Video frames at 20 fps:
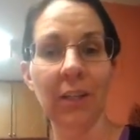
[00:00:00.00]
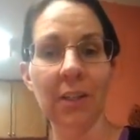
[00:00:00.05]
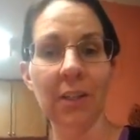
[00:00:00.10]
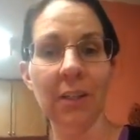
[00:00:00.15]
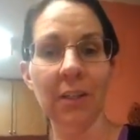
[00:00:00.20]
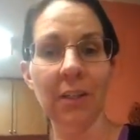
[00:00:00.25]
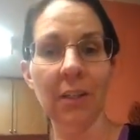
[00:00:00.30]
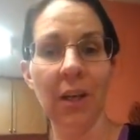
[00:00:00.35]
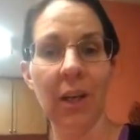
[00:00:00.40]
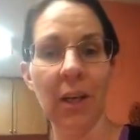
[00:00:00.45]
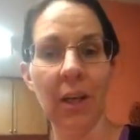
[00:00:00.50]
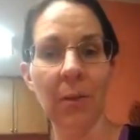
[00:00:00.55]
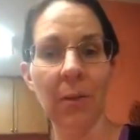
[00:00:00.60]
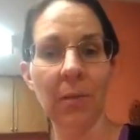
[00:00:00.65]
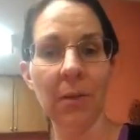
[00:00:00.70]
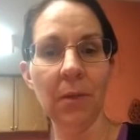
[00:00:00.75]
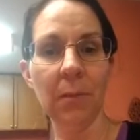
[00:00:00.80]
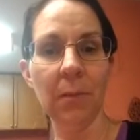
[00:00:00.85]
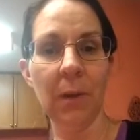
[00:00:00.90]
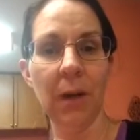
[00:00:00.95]
Jacob
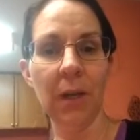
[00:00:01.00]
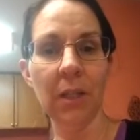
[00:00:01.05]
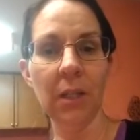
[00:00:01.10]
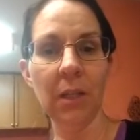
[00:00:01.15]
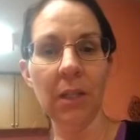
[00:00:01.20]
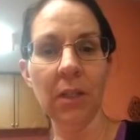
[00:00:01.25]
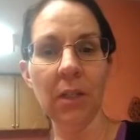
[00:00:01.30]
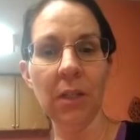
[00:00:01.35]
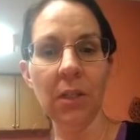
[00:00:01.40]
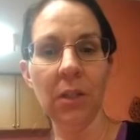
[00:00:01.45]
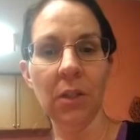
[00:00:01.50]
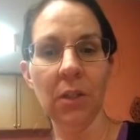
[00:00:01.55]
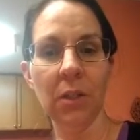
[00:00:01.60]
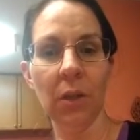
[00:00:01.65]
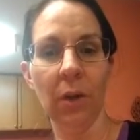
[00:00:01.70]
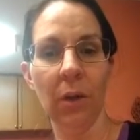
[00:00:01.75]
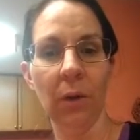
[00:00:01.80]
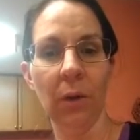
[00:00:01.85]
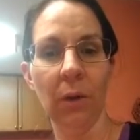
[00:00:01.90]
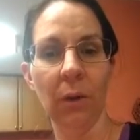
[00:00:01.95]
is minding the
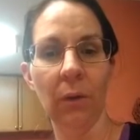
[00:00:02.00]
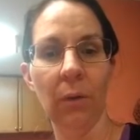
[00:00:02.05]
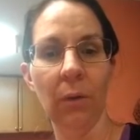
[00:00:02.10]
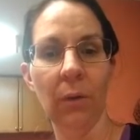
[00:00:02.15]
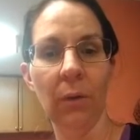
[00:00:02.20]
dough.